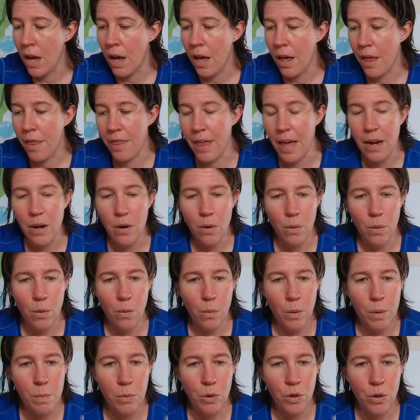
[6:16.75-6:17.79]
Then
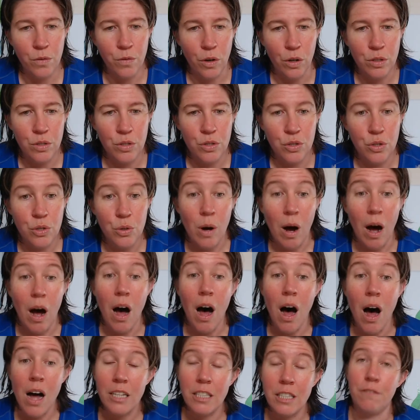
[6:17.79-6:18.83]
we move on to
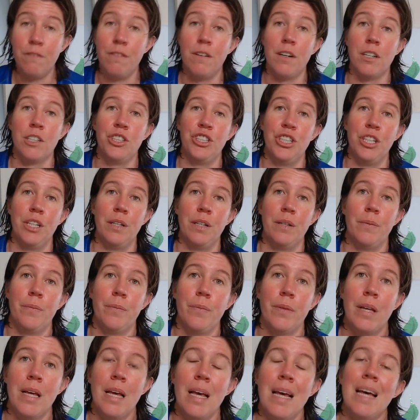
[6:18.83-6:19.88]
heart function.
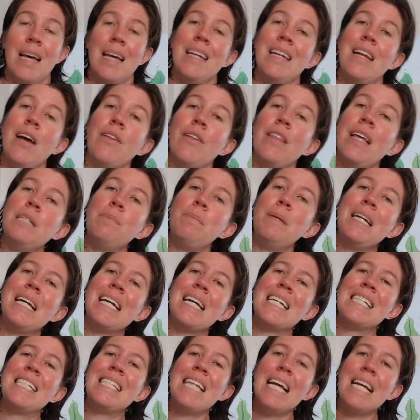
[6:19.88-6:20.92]
Now, there's been
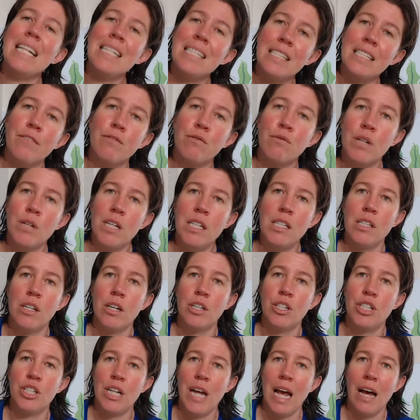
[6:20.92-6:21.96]
extensive
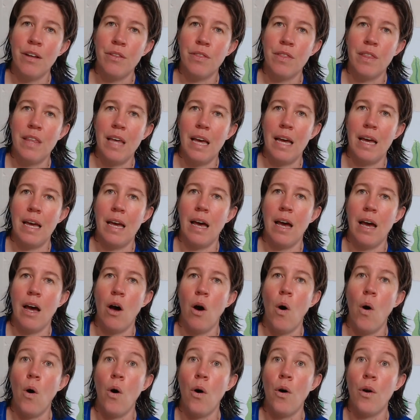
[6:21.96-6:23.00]
research out there
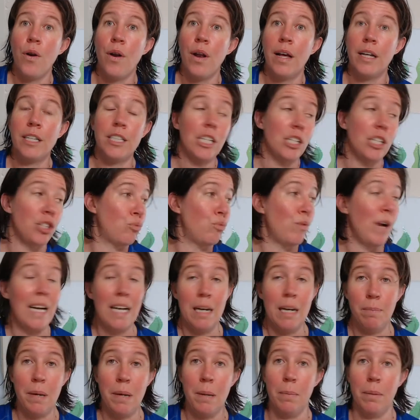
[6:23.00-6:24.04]
on just
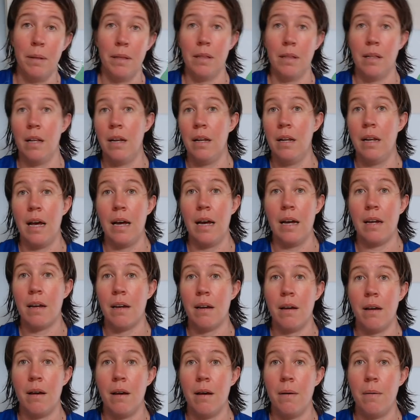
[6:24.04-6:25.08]
regular people,
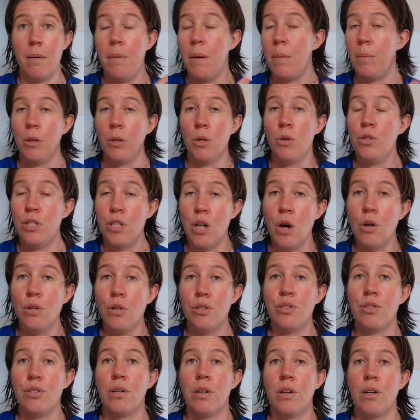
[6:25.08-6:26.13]
like people who
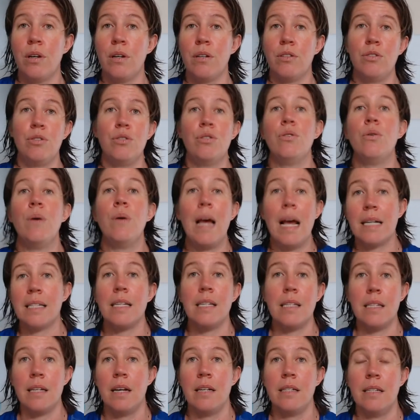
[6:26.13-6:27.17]
don't do
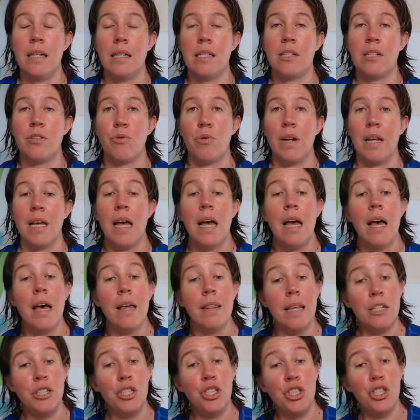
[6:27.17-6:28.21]
exercise necessarily,
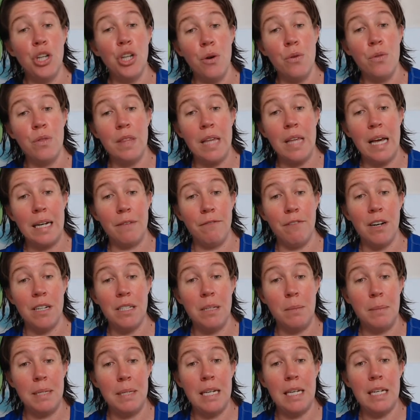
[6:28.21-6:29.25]
that's shown that
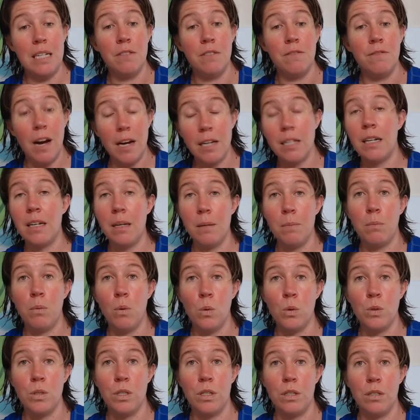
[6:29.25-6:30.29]
vitamin D is vitally
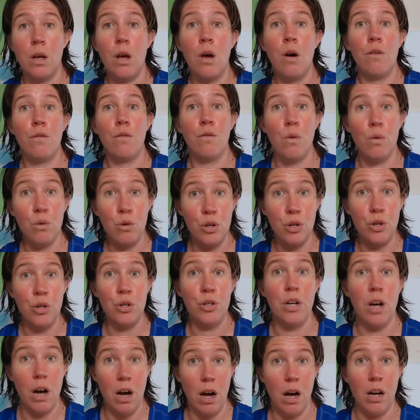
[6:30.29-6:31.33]
important for
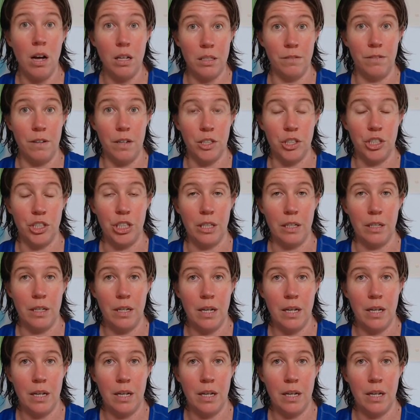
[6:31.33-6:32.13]
good heart function.